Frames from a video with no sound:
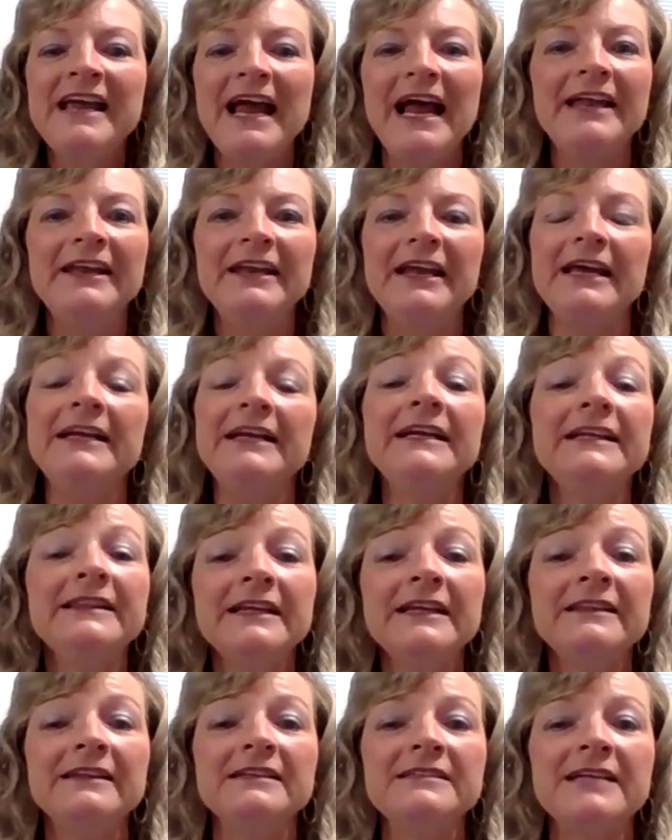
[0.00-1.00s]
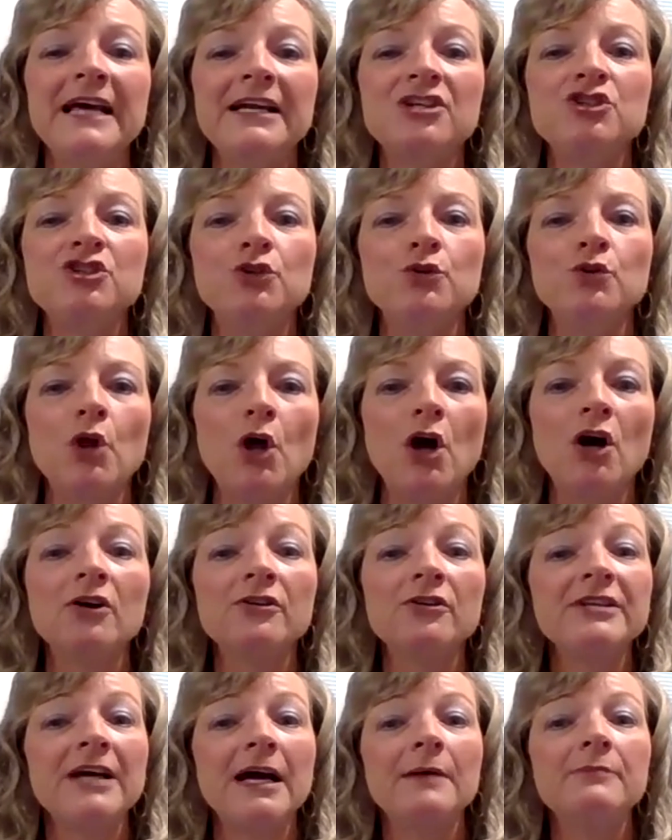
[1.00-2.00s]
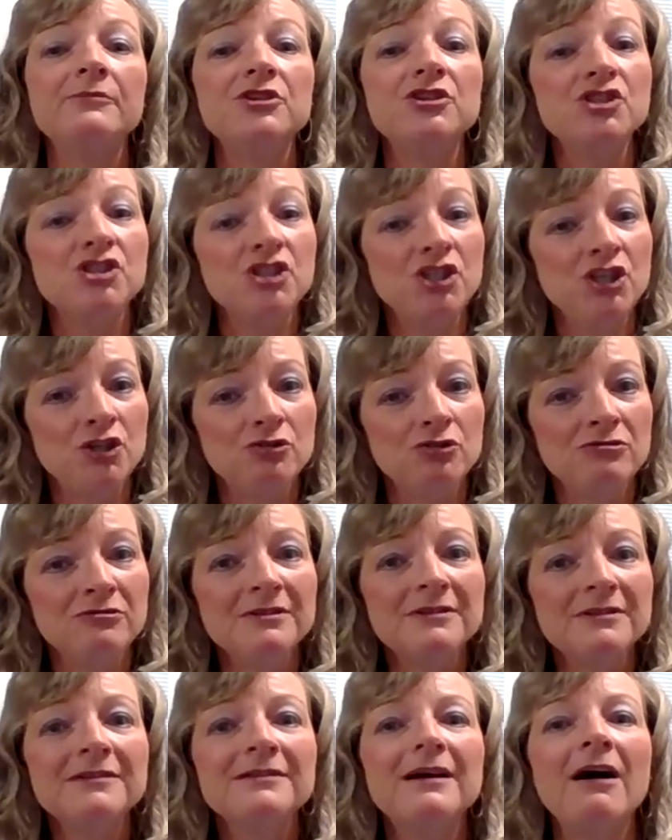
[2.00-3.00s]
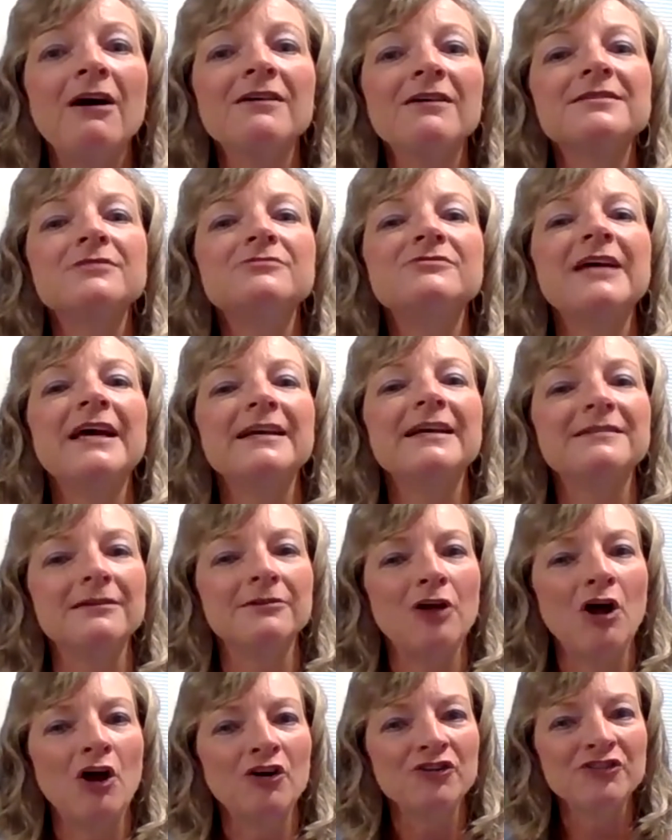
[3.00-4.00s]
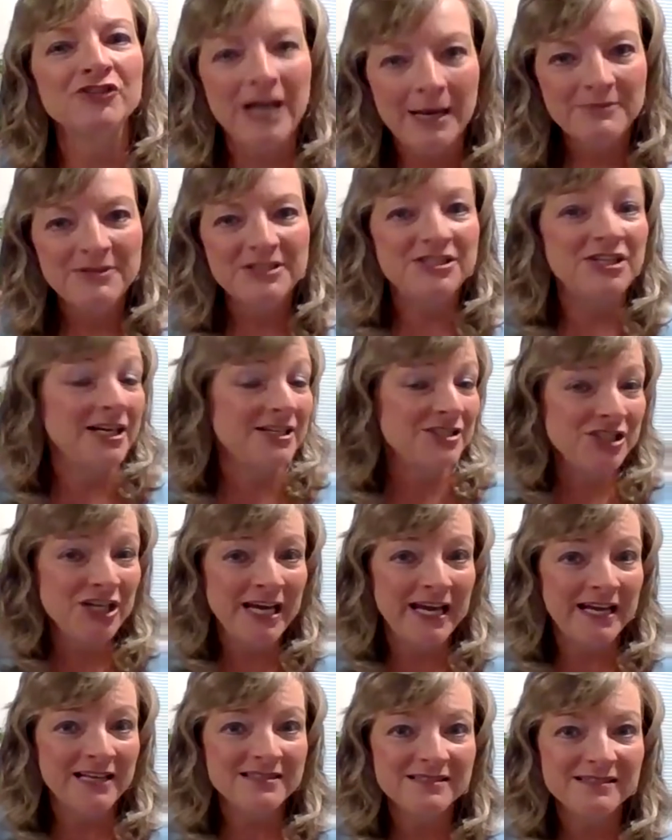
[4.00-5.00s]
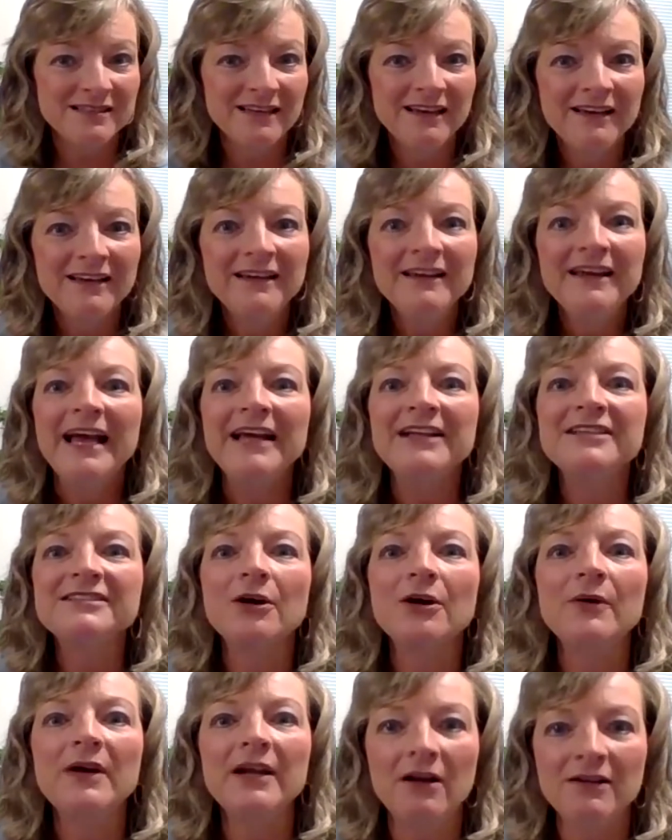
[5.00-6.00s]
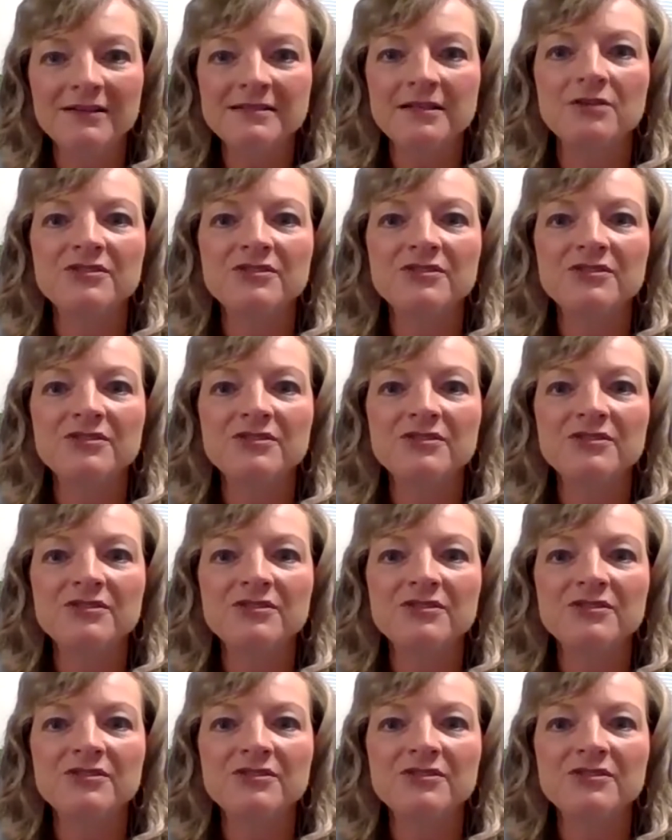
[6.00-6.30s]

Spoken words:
And anything that takes you longer time to chew also takes a longer time to digest. And so it also